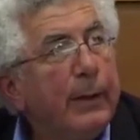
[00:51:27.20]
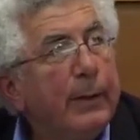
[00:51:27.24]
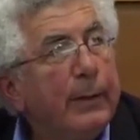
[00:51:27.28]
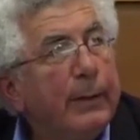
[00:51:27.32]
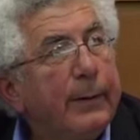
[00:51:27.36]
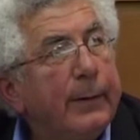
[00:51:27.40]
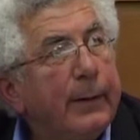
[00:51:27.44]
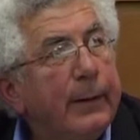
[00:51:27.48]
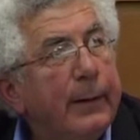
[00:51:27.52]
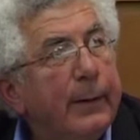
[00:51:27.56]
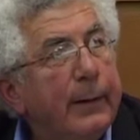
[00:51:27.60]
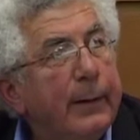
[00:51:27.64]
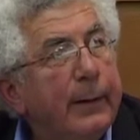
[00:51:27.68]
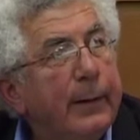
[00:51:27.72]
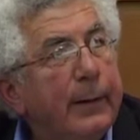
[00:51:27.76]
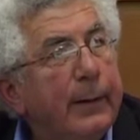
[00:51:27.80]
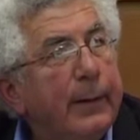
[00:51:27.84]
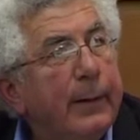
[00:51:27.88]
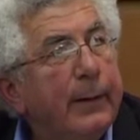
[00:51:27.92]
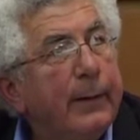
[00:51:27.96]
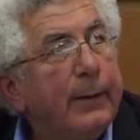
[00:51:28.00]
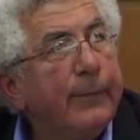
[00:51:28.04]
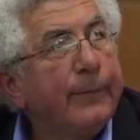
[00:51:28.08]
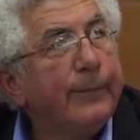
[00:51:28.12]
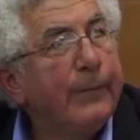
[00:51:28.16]

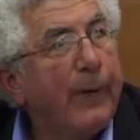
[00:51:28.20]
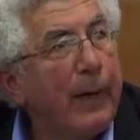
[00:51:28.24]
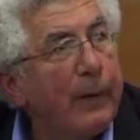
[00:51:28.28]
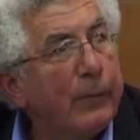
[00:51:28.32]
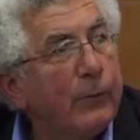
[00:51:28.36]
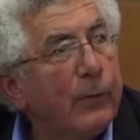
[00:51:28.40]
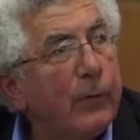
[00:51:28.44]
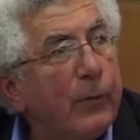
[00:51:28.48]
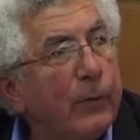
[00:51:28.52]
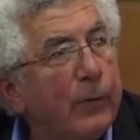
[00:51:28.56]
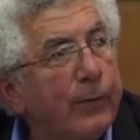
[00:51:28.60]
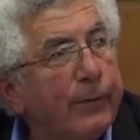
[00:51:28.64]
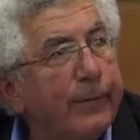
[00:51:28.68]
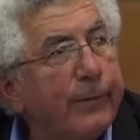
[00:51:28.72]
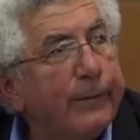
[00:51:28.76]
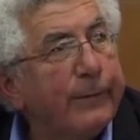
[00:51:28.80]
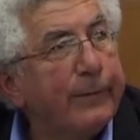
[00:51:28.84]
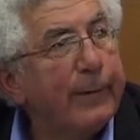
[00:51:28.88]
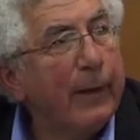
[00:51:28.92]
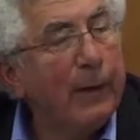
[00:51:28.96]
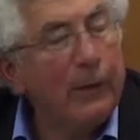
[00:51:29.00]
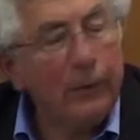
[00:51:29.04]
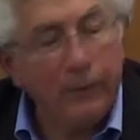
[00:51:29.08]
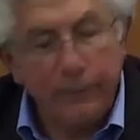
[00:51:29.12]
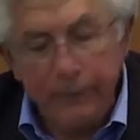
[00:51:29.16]
the founder of the
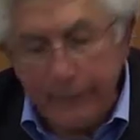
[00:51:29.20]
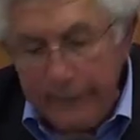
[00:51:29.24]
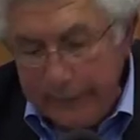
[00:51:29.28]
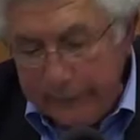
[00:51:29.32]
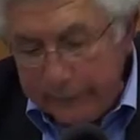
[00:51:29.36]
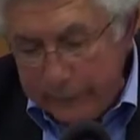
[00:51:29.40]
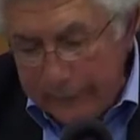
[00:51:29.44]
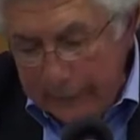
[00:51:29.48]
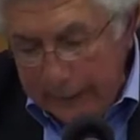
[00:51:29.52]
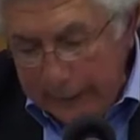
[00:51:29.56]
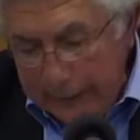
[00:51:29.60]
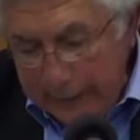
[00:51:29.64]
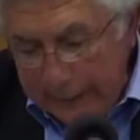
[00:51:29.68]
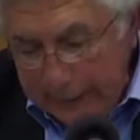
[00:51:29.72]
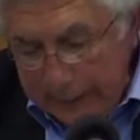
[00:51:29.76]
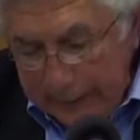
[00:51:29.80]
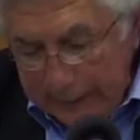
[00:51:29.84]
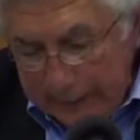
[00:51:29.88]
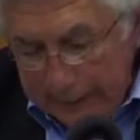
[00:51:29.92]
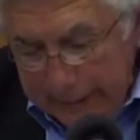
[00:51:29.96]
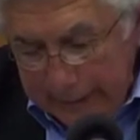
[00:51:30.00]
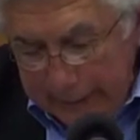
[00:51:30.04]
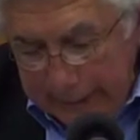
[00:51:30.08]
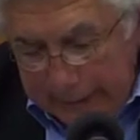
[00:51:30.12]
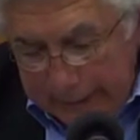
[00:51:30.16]
State of Israel
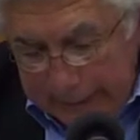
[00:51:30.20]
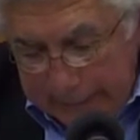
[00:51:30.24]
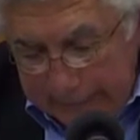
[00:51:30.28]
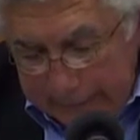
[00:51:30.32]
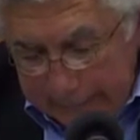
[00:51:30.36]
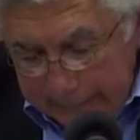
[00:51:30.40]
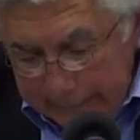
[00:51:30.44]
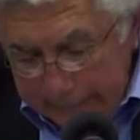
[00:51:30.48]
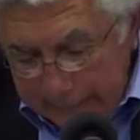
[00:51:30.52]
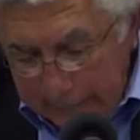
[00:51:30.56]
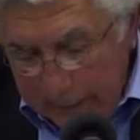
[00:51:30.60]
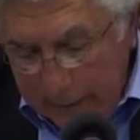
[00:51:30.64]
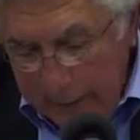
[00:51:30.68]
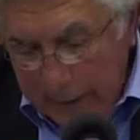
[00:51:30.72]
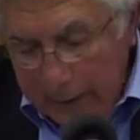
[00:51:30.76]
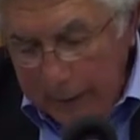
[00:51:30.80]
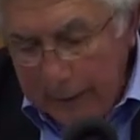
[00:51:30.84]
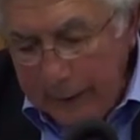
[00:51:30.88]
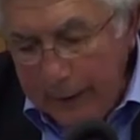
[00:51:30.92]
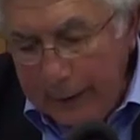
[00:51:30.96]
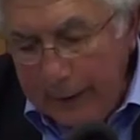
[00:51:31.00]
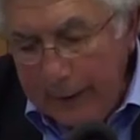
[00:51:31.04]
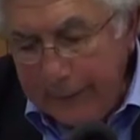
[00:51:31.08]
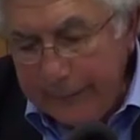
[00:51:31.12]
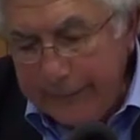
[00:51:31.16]
and its
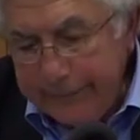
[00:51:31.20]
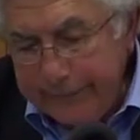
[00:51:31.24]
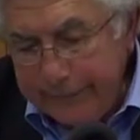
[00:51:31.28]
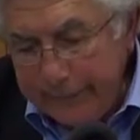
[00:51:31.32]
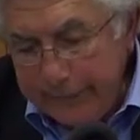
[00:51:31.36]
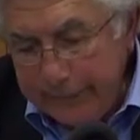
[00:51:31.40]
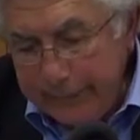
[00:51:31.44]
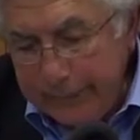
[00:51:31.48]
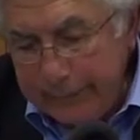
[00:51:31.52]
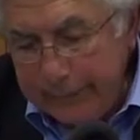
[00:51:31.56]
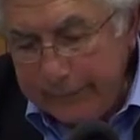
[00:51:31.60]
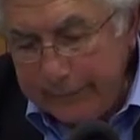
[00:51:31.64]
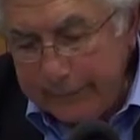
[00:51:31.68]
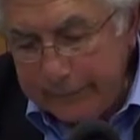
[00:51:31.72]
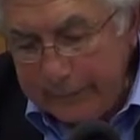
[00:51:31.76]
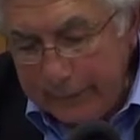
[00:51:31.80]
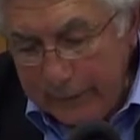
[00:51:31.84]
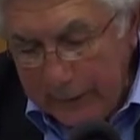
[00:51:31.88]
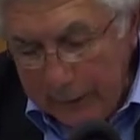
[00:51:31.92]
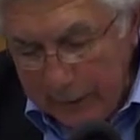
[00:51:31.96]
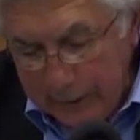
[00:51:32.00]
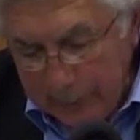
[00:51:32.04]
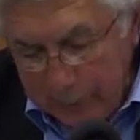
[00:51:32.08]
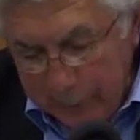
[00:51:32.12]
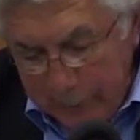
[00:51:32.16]
first
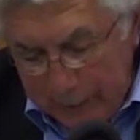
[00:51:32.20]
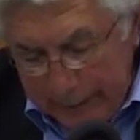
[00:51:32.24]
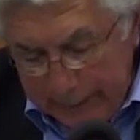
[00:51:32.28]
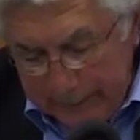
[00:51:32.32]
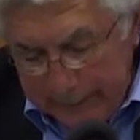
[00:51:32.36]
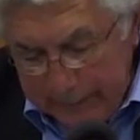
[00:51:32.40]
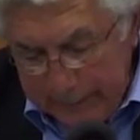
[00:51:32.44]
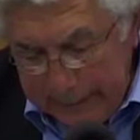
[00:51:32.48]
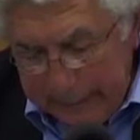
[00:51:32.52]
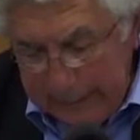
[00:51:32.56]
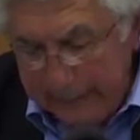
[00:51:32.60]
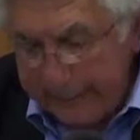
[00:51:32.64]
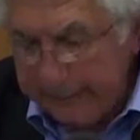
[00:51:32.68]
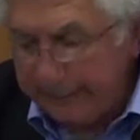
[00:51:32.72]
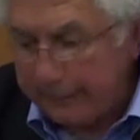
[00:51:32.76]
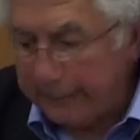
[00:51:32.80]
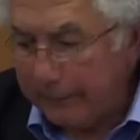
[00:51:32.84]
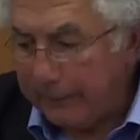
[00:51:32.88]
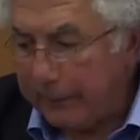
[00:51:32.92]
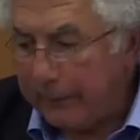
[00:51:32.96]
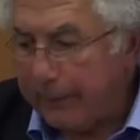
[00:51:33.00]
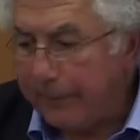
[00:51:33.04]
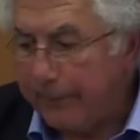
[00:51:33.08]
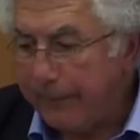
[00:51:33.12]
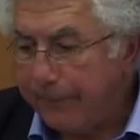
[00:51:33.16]
prime
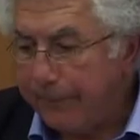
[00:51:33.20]
minister.